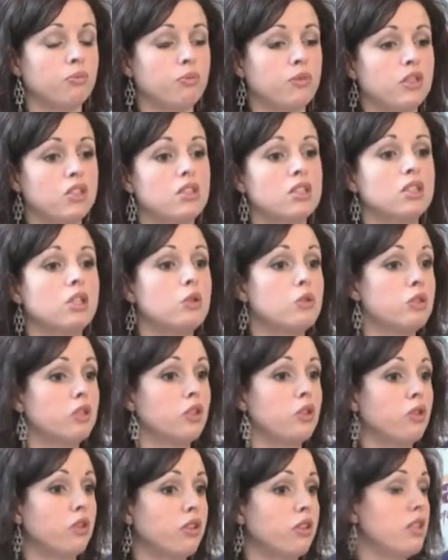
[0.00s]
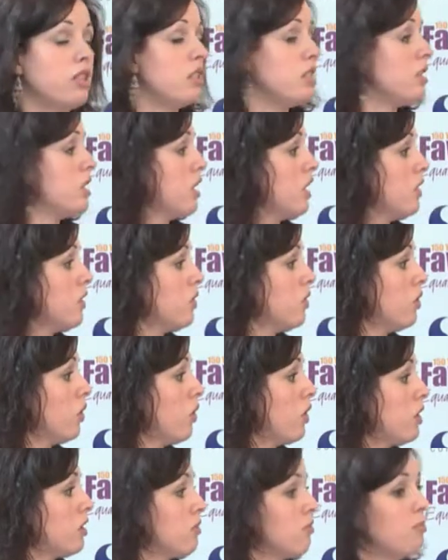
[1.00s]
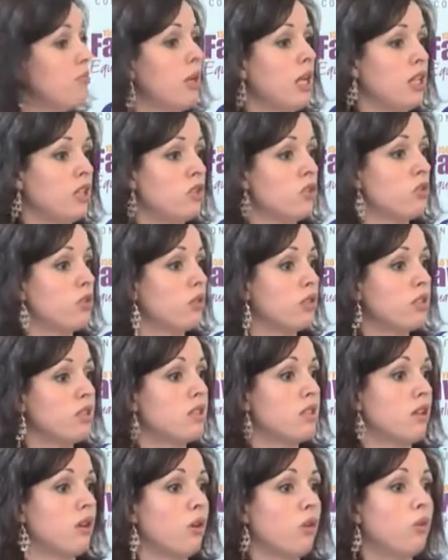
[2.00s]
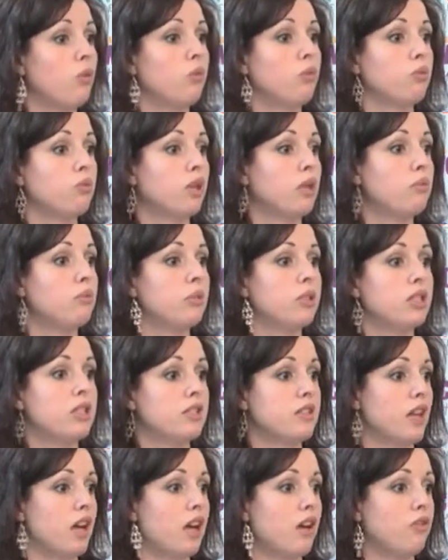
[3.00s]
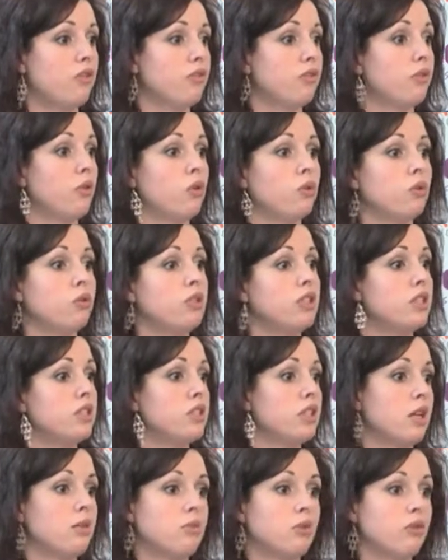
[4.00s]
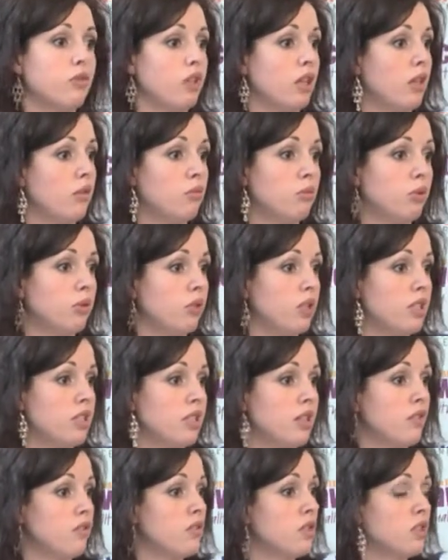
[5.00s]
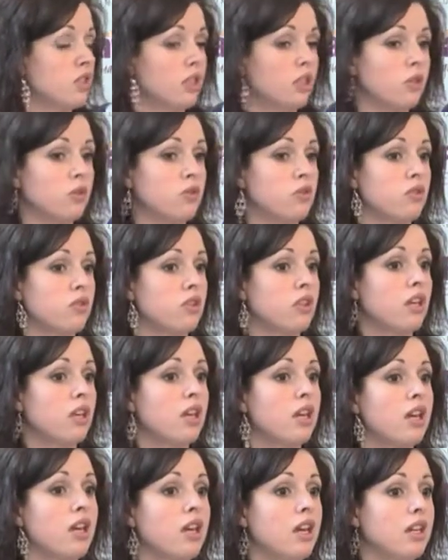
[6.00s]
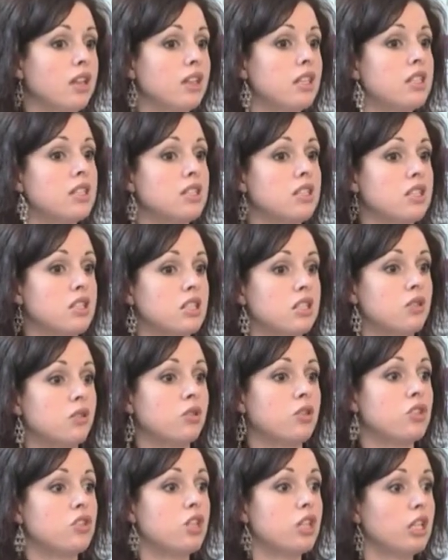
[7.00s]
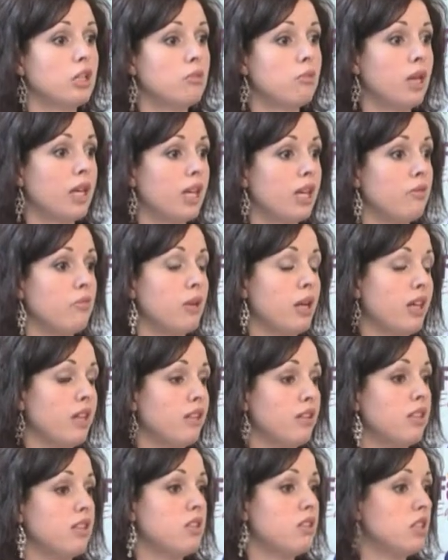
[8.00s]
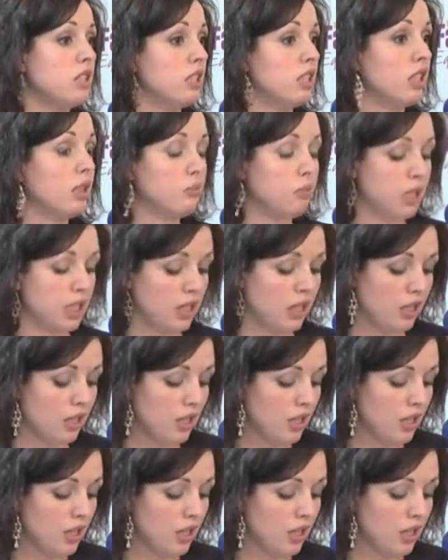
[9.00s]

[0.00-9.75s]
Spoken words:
disclosing your ethnicity is not mandatory. So companies have, only some of the employees have disclosed ethnicity. So the gender pay gap by ethnicity can be